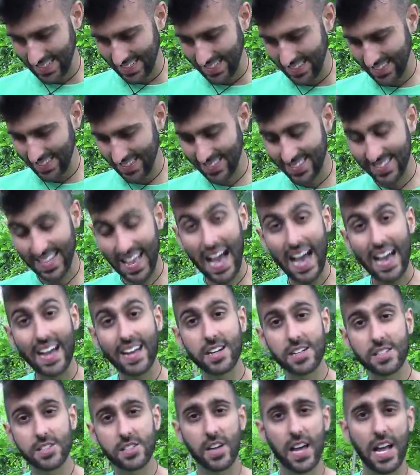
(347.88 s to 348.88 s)

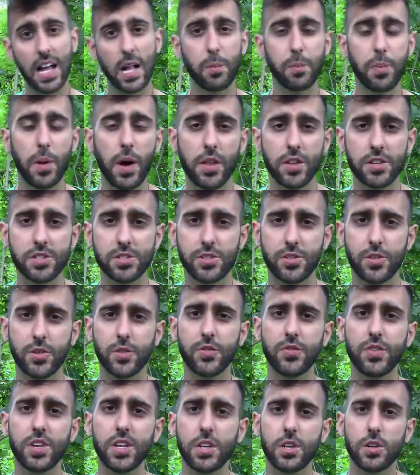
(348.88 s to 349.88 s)
desire to help others through
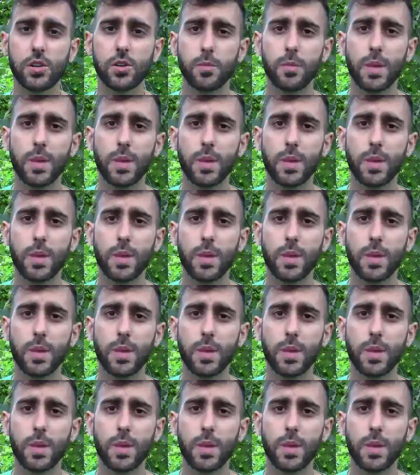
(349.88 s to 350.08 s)
video.